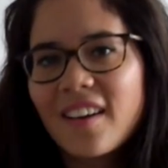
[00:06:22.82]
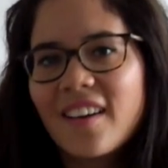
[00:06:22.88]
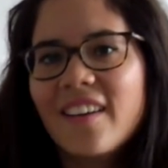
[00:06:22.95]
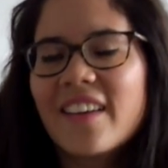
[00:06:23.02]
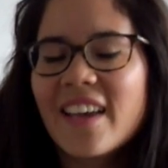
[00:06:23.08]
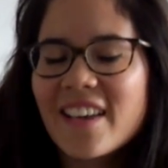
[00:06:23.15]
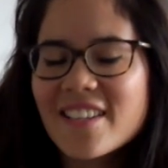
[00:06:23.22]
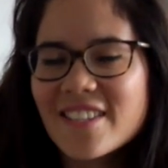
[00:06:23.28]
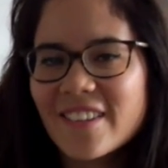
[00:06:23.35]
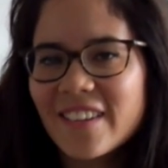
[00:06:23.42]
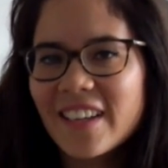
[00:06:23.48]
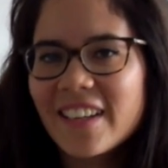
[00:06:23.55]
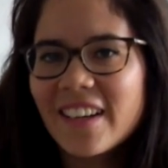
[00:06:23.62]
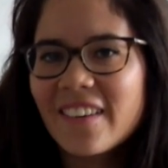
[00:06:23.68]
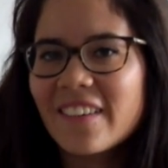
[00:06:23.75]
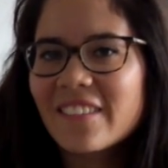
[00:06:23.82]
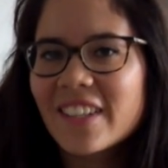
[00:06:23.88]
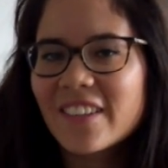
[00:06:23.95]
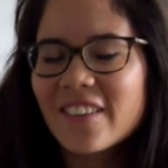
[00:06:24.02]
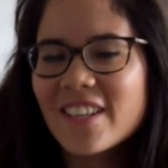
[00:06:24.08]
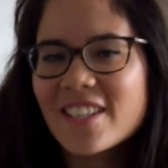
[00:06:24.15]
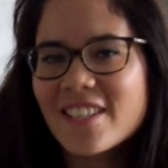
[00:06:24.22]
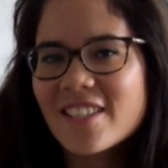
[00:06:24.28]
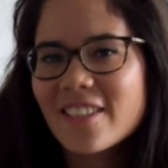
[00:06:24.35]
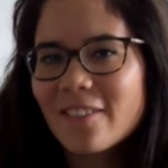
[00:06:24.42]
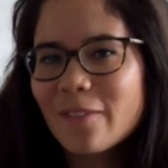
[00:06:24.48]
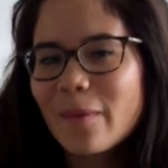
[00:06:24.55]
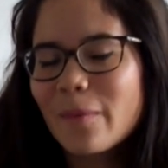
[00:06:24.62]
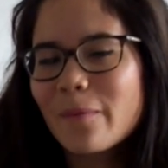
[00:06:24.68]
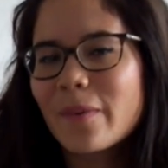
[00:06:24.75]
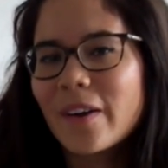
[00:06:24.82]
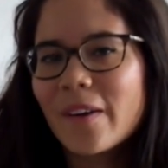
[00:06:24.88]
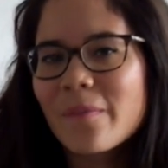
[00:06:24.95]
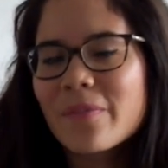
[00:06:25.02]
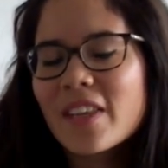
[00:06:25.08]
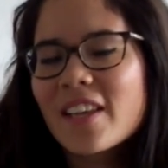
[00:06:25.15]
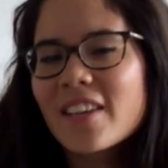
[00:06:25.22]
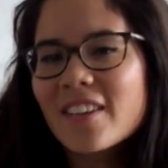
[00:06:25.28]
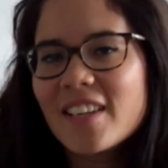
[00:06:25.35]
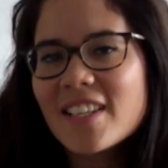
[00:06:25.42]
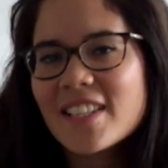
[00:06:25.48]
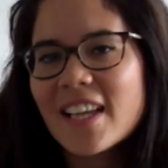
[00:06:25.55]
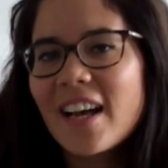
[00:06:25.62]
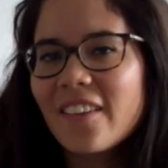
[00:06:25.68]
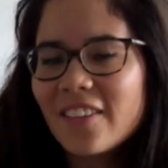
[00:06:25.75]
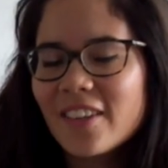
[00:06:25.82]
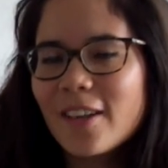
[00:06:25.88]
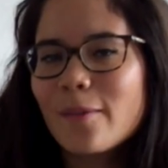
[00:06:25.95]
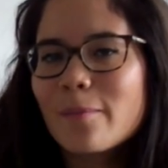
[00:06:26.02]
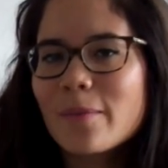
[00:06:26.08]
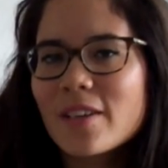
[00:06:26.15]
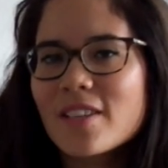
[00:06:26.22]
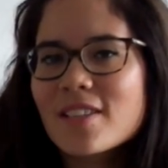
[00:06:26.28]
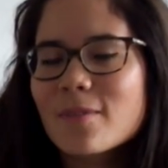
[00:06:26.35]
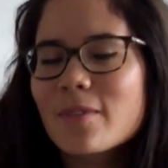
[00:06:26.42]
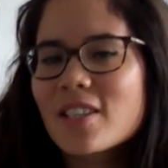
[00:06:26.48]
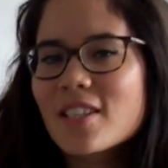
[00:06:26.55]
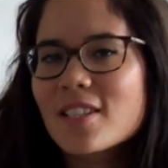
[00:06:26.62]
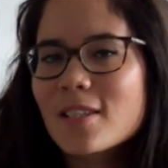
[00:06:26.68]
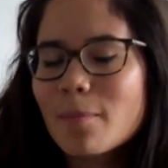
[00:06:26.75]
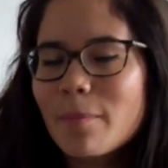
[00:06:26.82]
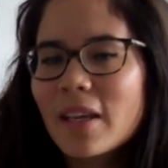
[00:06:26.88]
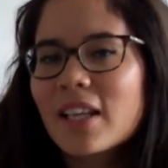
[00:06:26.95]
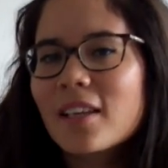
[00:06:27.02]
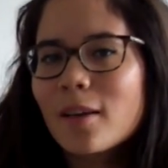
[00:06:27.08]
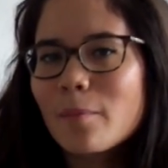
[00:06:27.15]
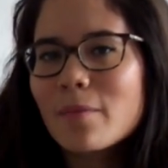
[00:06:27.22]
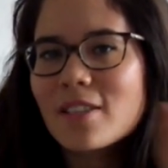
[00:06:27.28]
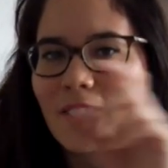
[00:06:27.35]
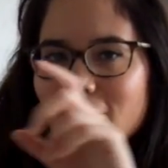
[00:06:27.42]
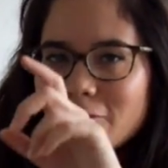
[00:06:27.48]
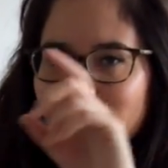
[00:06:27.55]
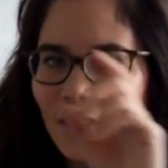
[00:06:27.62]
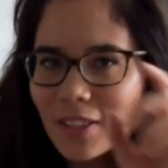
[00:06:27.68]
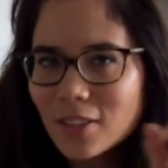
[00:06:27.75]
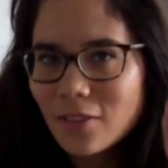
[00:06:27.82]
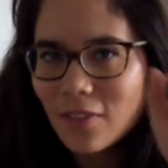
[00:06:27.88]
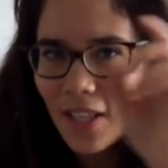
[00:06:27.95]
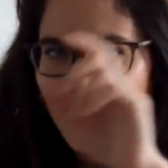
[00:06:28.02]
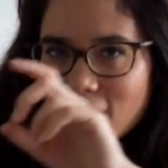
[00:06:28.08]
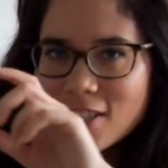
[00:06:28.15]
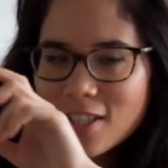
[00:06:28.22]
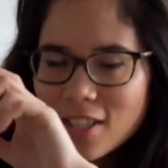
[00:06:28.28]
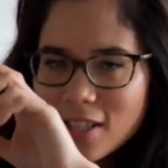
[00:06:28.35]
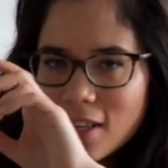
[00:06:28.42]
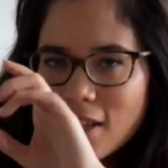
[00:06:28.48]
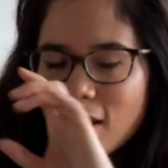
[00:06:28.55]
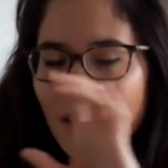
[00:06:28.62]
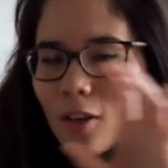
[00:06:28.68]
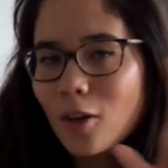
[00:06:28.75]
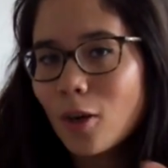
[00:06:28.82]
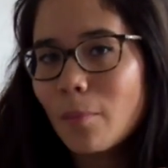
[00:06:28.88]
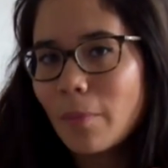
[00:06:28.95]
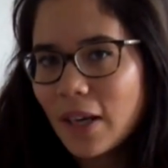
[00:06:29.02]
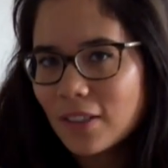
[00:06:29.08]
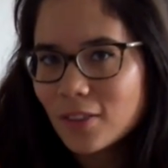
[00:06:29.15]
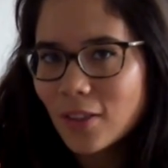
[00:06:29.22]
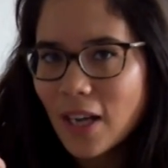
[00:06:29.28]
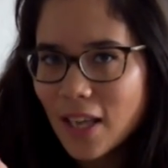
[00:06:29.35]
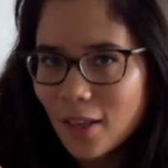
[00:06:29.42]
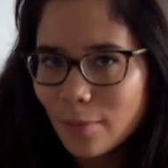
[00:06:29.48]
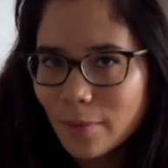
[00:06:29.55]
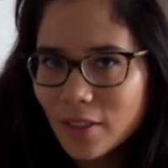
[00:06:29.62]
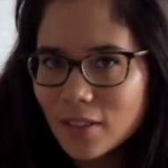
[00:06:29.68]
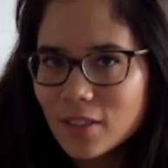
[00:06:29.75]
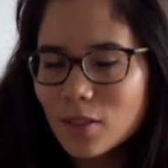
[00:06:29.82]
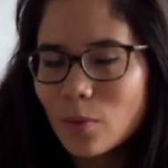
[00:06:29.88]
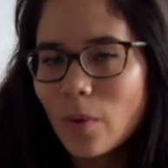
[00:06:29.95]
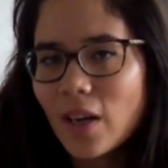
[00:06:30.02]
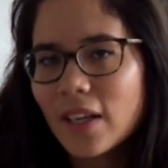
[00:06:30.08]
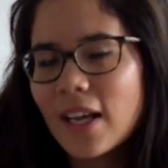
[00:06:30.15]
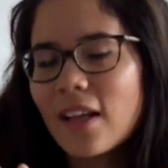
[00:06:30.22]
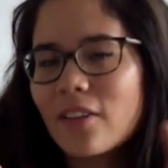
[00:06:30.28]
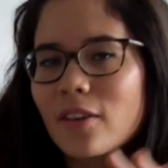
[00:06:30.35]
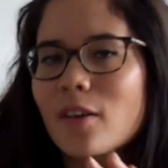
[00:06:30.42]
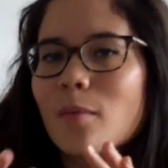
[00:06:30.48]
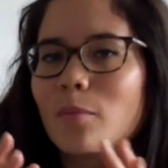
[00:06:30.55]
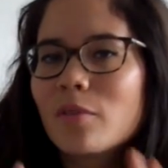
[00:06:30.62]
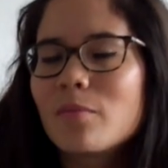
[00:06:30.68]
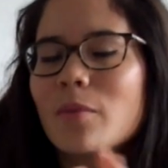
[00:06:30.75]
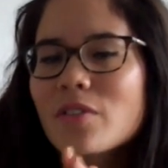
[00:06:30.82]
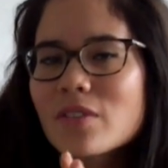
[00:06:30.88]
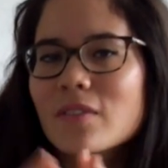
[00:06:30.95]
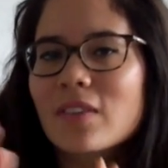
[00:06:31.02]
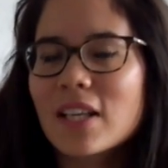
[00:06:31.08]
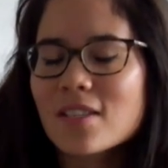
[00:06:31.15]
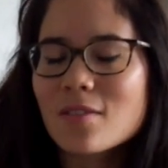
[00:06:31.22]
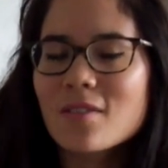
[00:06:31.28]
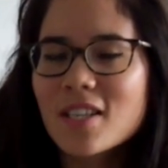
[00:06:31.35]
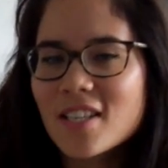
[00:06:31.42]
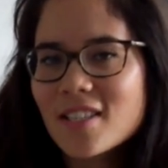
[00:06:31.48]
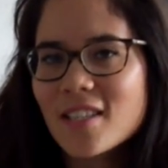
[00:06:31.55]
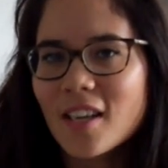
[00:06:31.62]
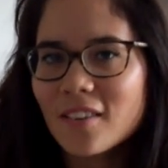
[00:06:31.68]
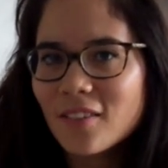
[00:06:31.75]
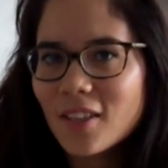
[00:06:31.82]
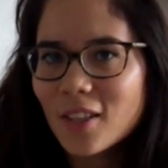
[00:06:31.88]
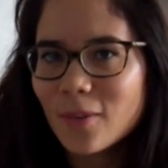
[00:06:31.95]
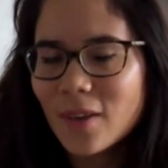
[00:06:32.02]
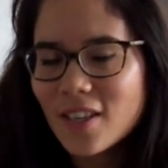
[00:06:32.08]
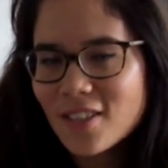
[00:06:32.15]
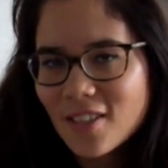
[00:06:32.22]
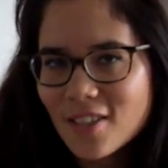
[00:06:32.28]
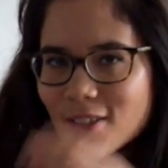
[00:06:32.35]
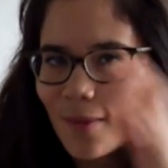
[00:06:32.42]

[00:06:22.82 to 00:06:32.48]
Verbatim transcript: Okay, so I now have the equation. So remember, you need to count the numbers, which is the big numbers in front of each compound or element to work out the number of moles of gas on each side of the equation.